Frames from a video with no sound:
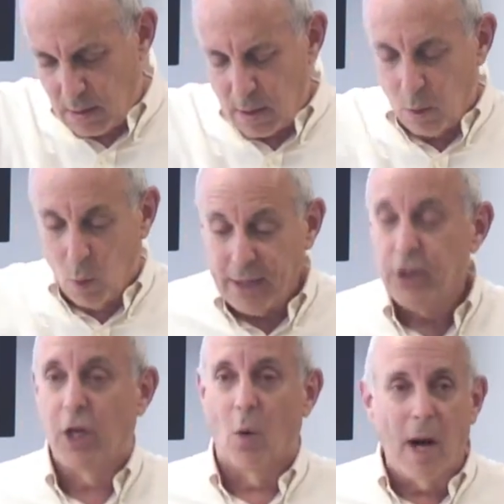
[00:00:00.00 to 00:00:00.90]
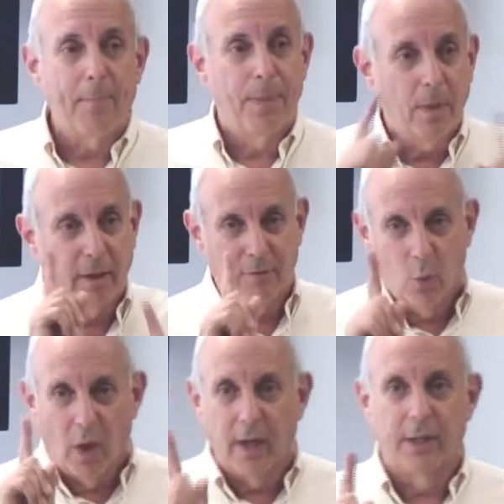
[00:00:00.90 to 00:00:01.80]
And wages go up. I'll give
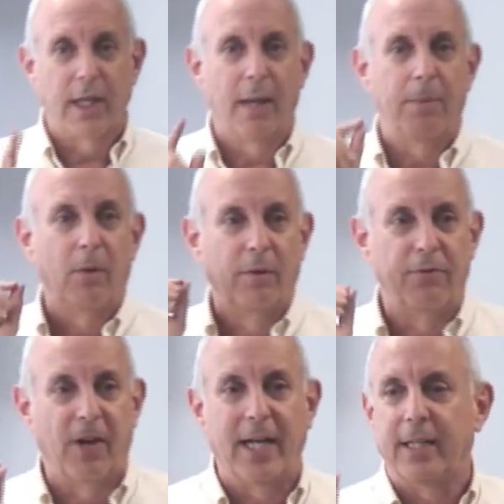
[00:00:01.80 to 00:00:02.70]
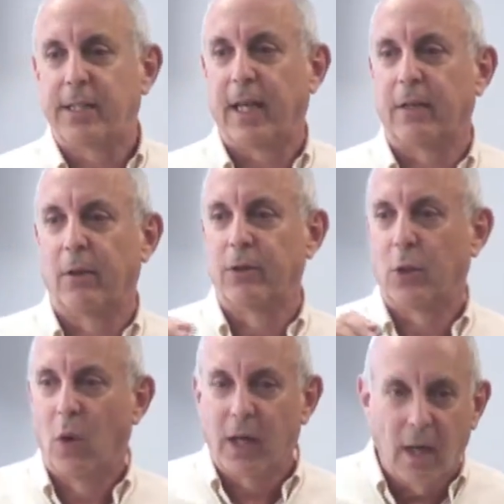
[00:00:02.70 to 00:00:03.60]
you one example. The finance sector is
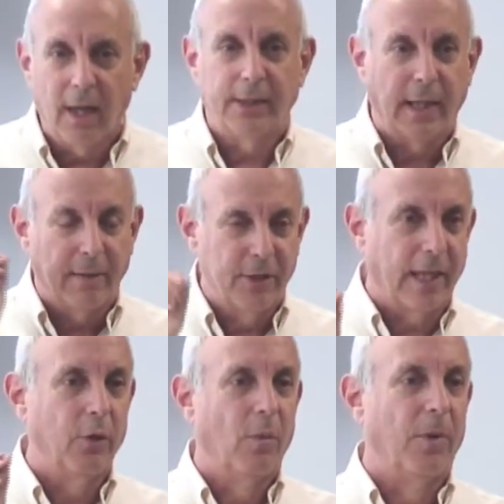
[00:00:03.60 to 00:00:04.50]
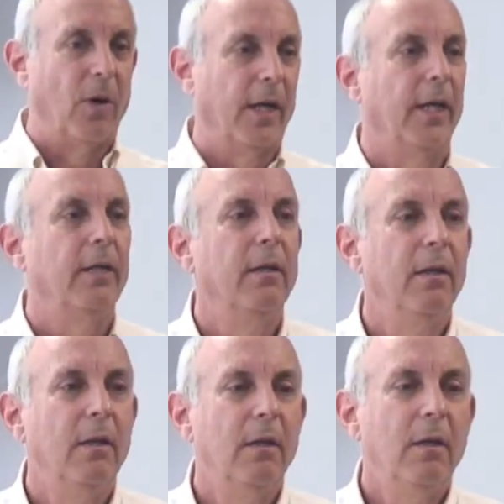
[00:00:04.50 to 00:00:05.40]
organized. They have sectoral bargaining.
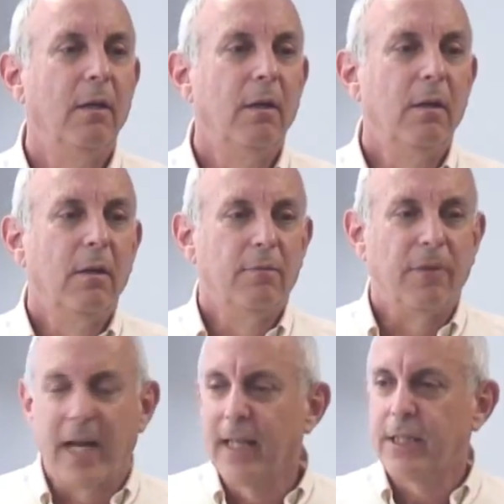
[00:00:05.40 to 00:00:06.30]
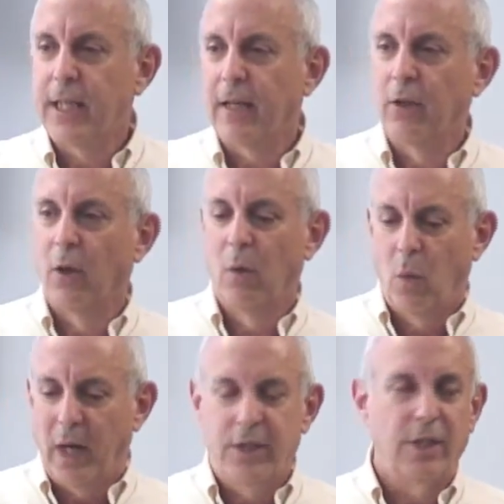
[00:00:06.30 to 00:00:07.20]
Finance sector
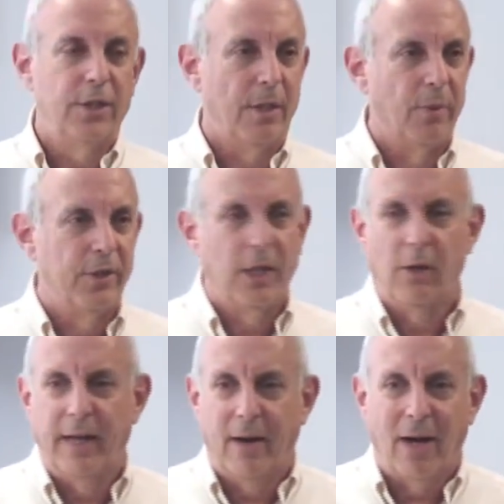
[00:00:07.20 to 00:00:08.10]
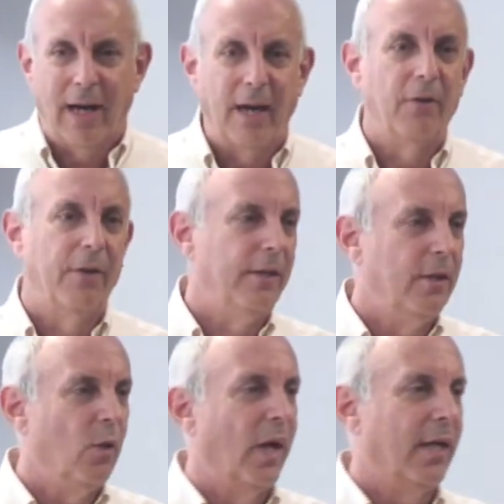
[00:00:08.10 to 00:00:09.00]
wages in Brazil are now higher than in
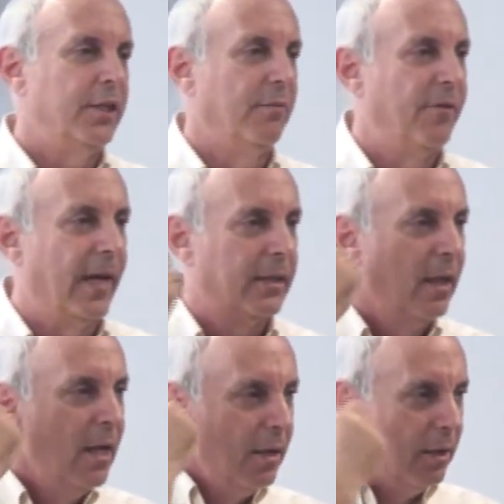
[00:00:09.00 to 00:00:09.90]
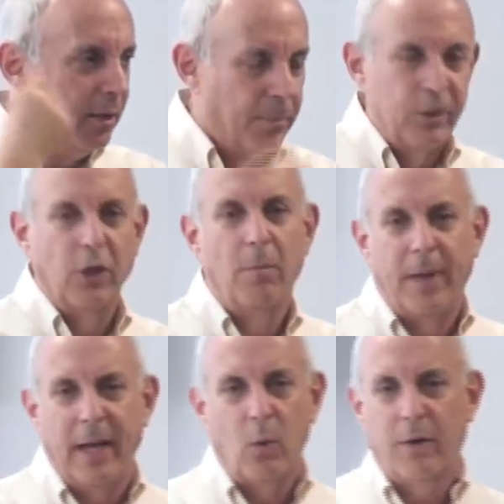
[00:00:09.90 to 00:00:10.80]
the U.S. In fact, the Brazil
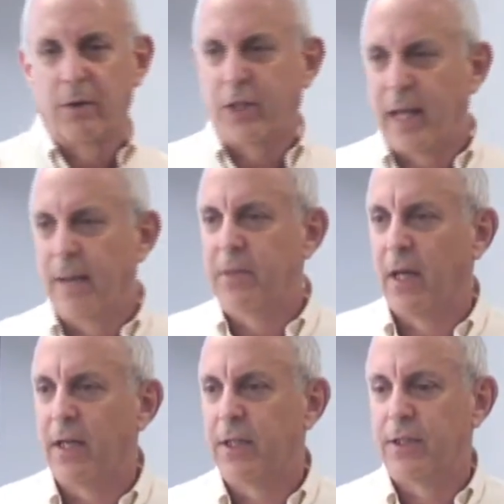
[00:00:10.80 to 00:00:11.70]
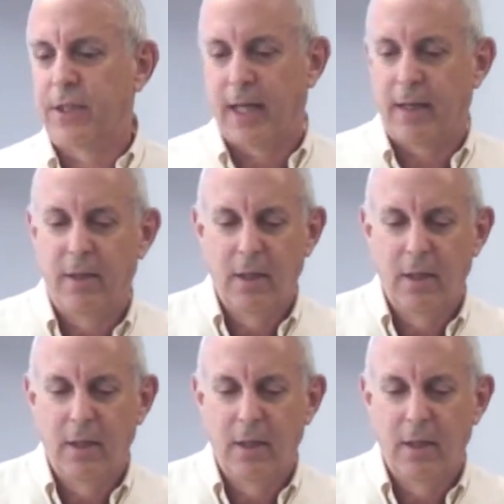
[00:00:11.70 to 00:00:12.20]
bank workers came to us and said,